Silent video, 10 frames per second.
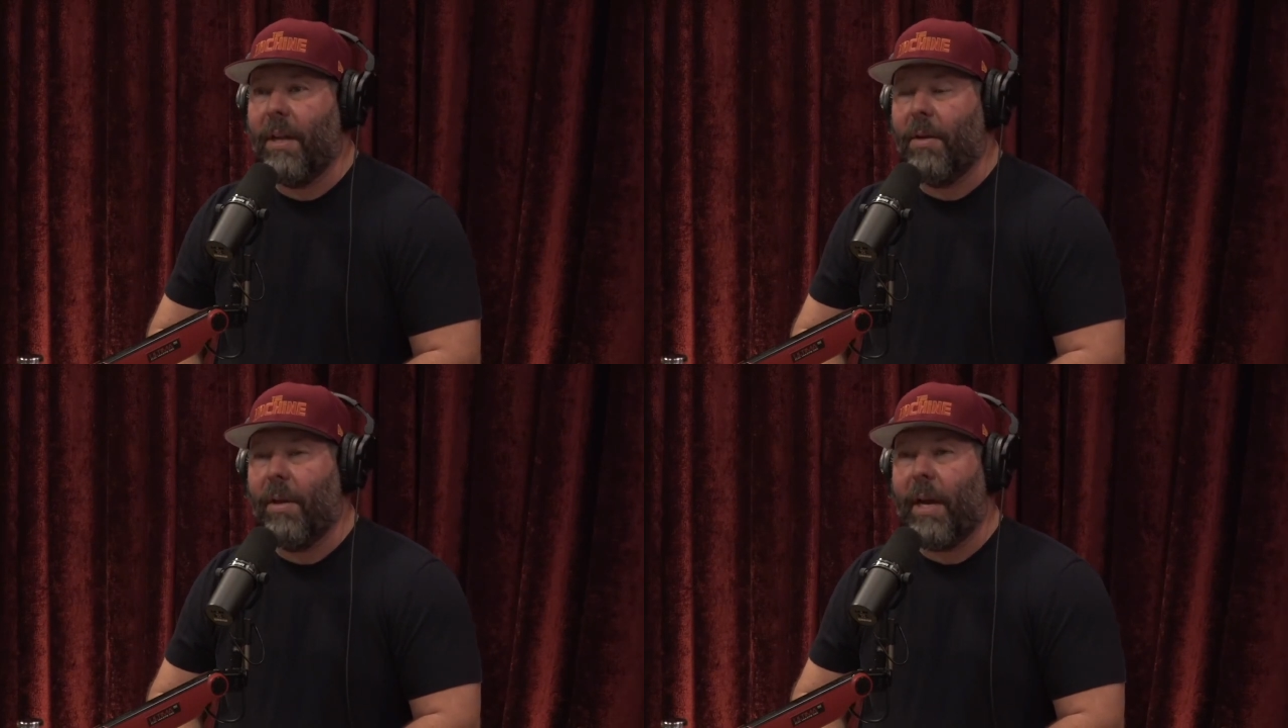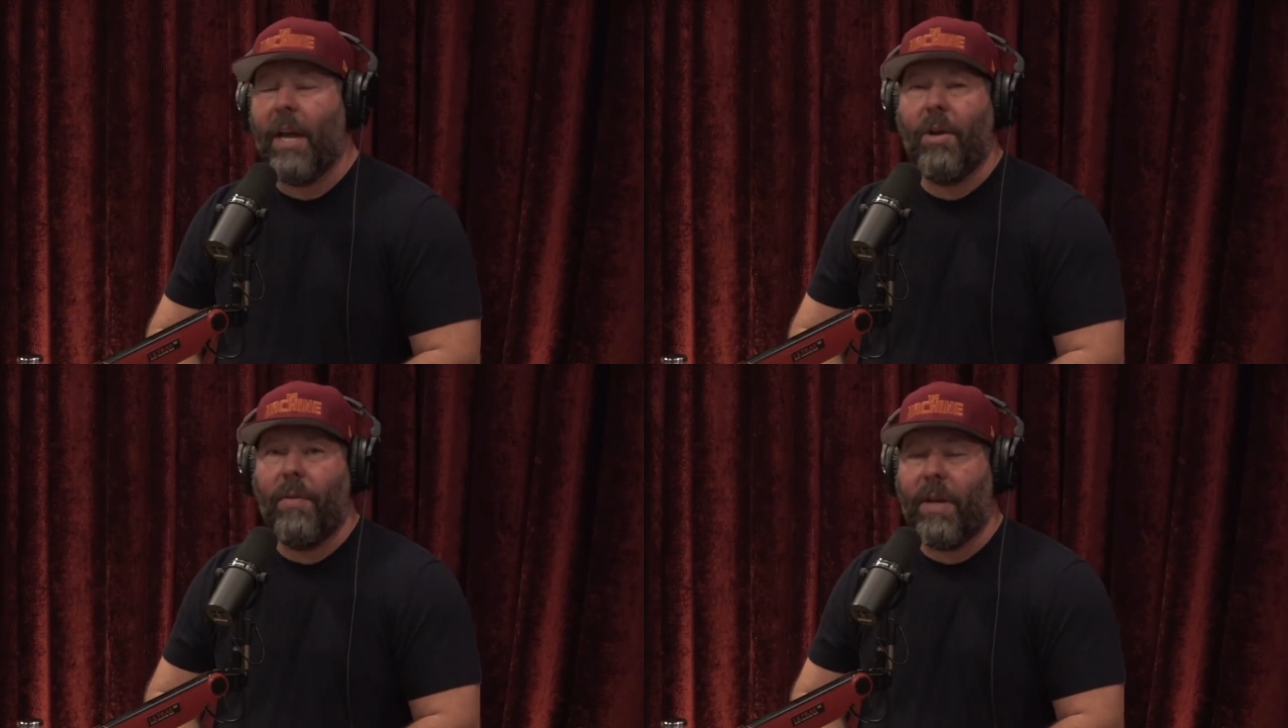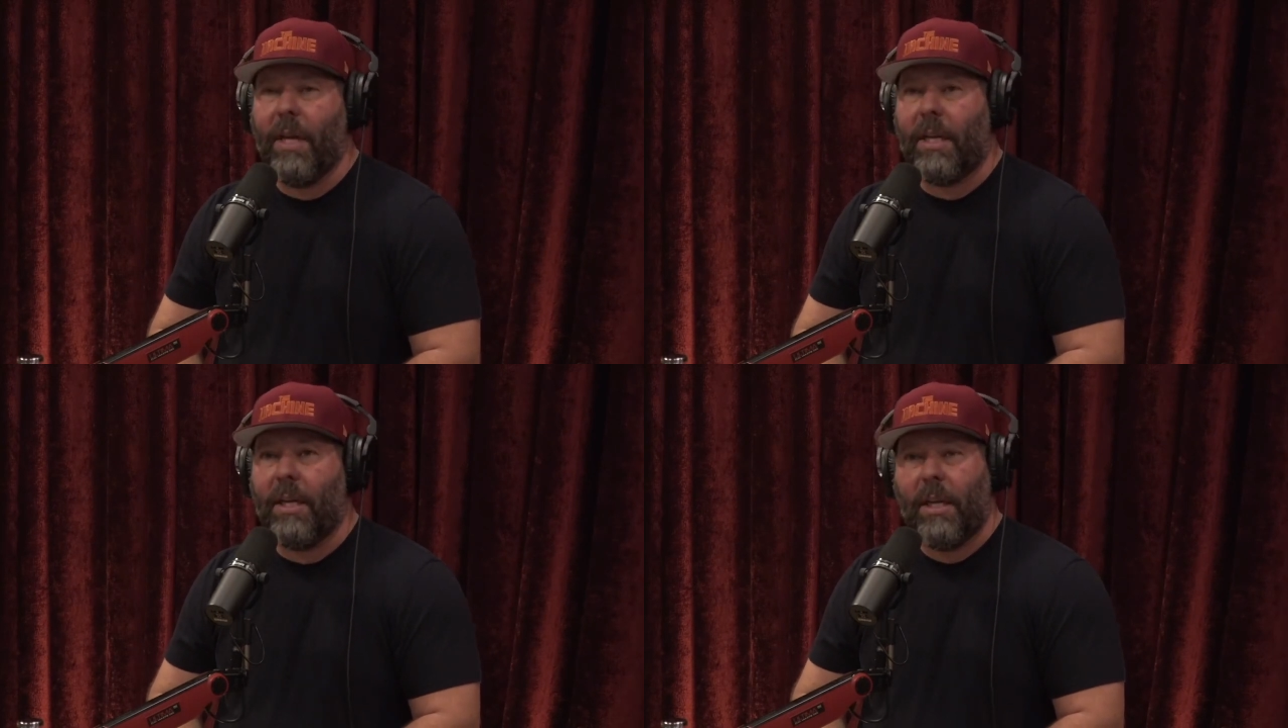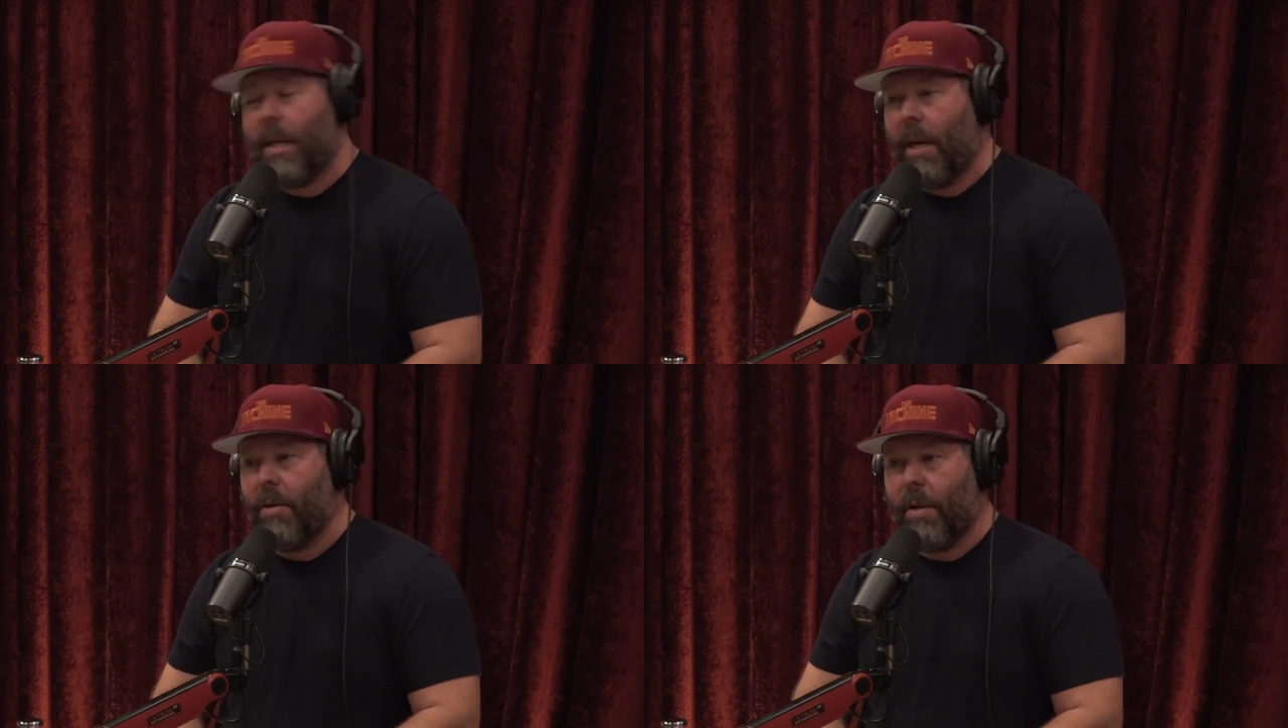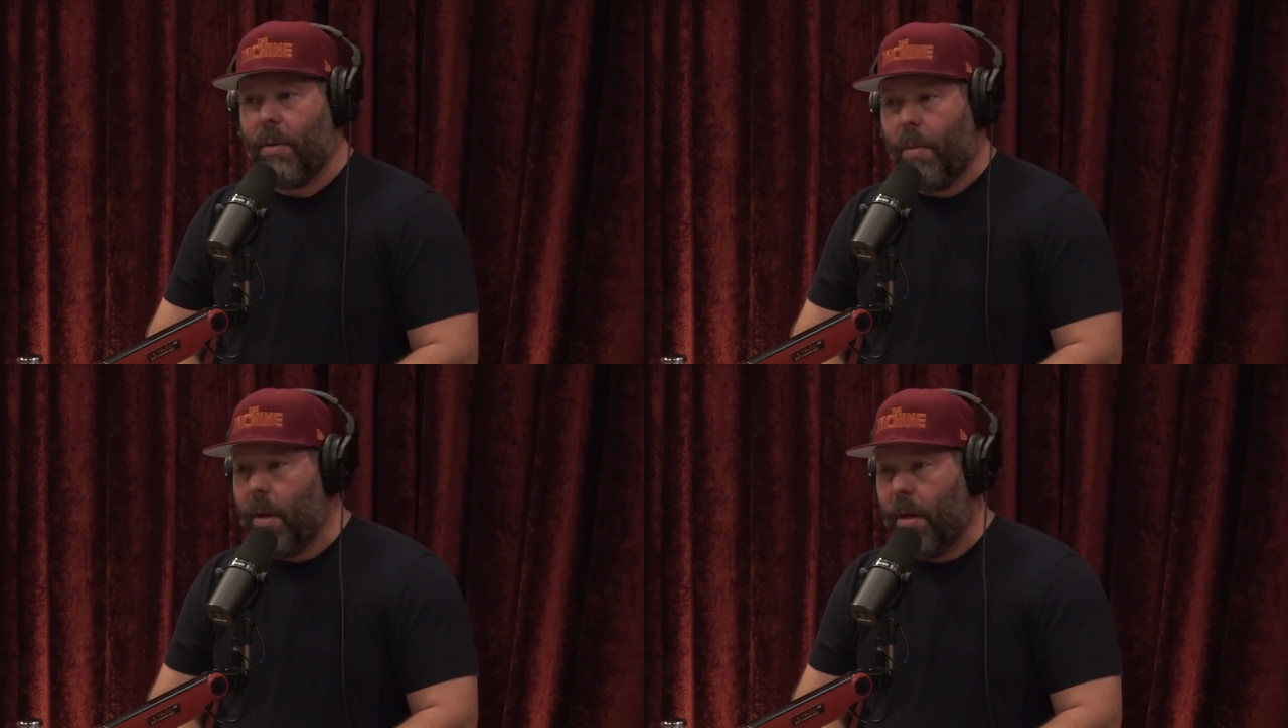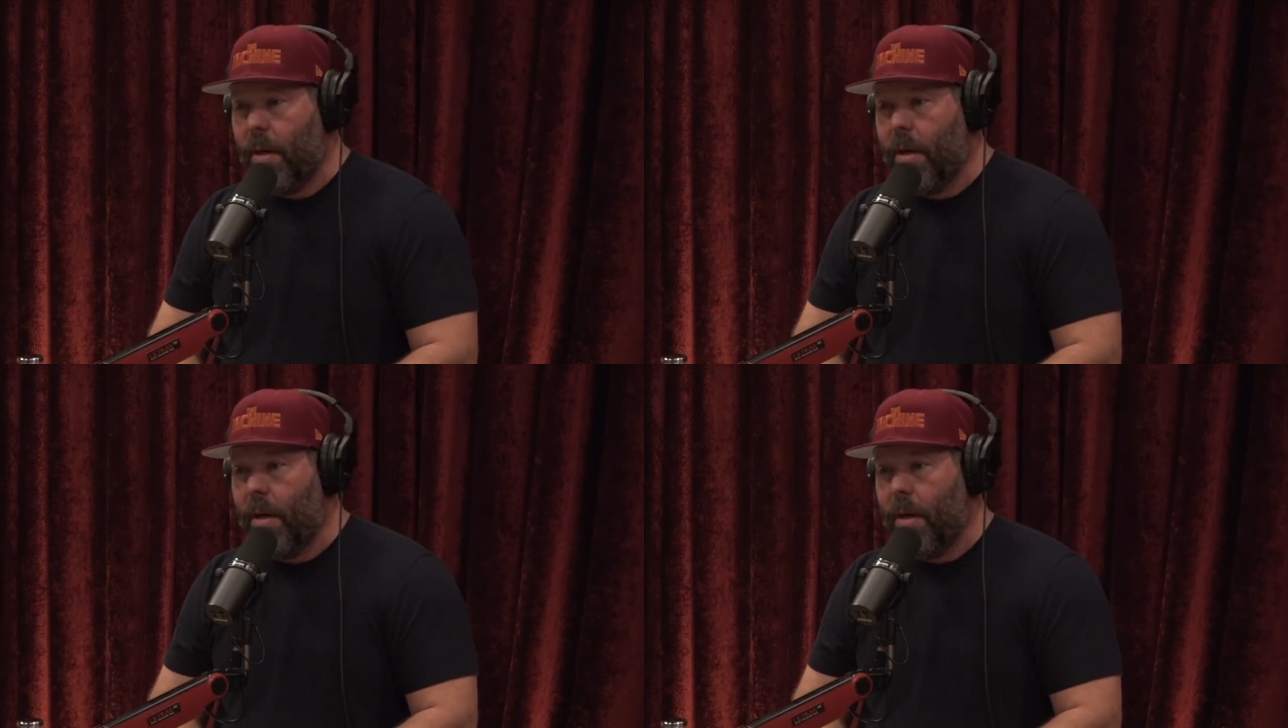and they were like, hey, you have a kissing scene today. I was like, what?